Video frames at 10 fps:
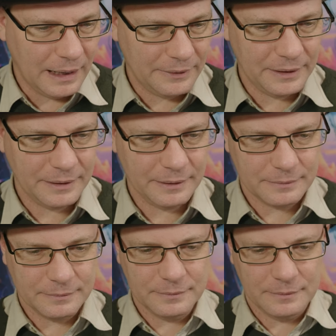And
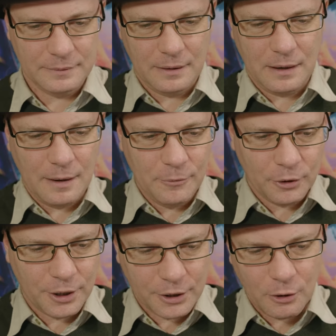then I'm
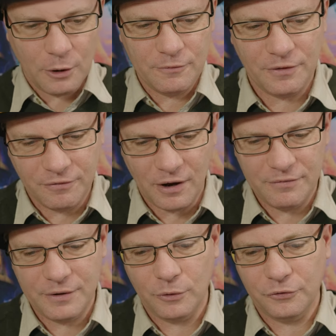not going to go over the
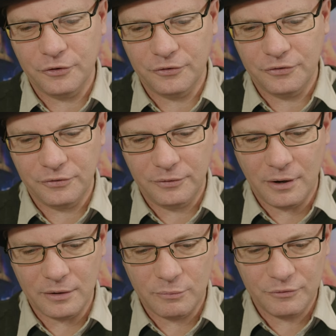5e rules because
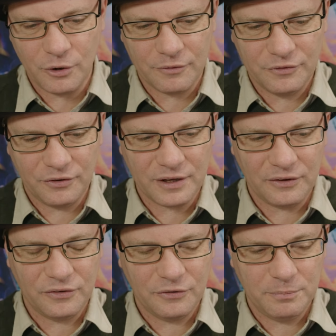you know we've kind of
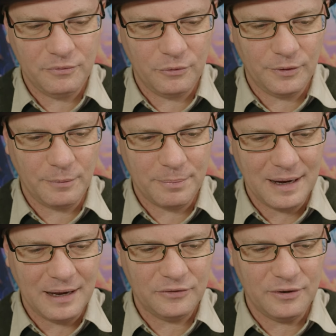discussed this before in the
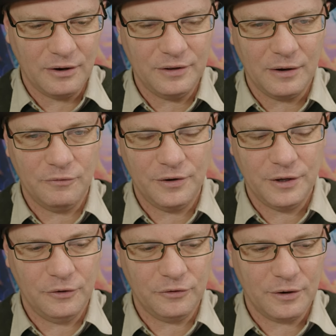past, and I've done
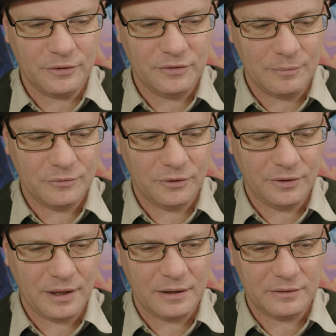videos on it um, till
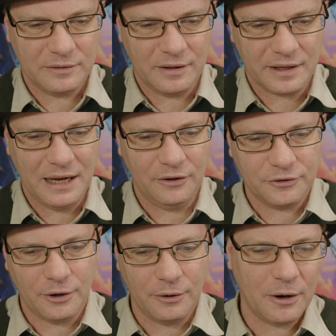the the
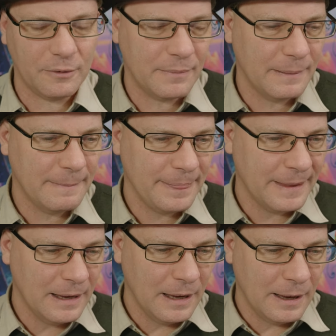cows go home.
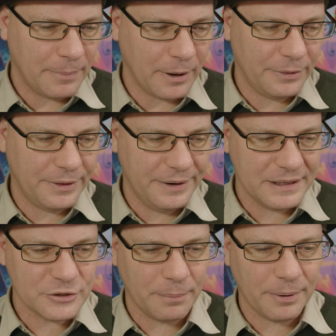But the
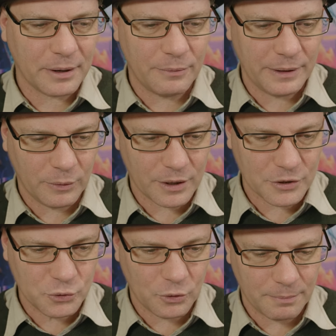next topic I really
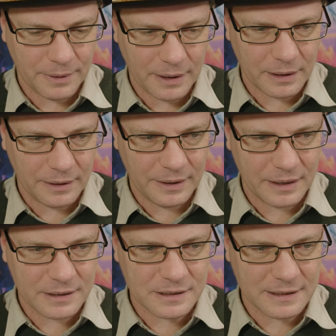wanted to talk about, and
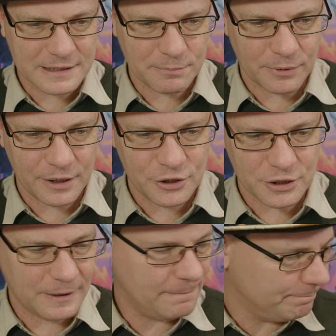that is
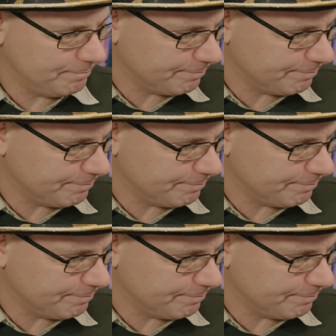inspiration.